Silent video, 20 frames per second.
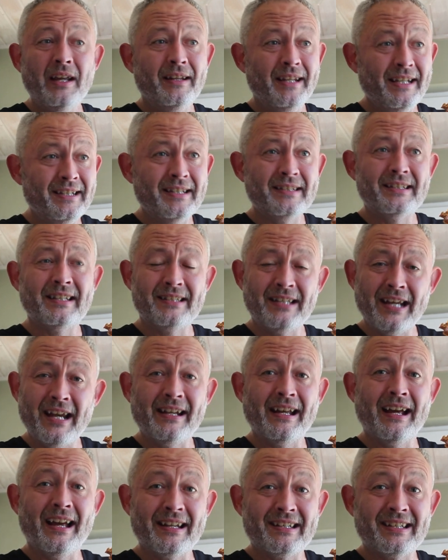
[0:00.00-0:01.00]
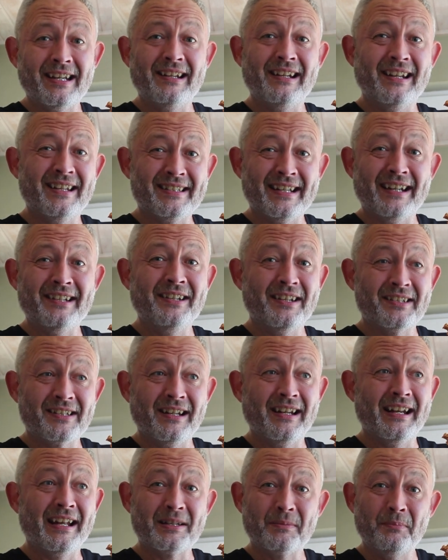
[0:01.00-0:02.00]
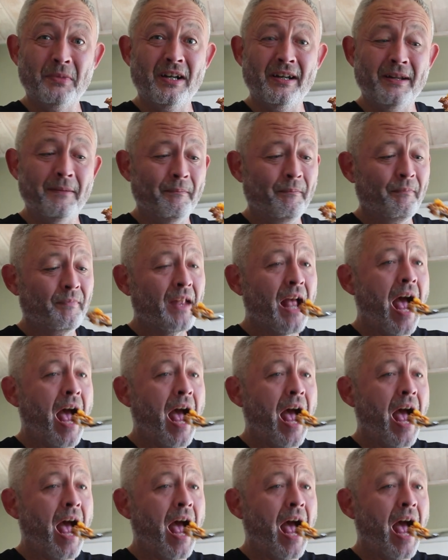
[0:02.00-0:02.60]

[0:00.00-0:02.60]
This is a 10 out of 10 lasagna to the last bite.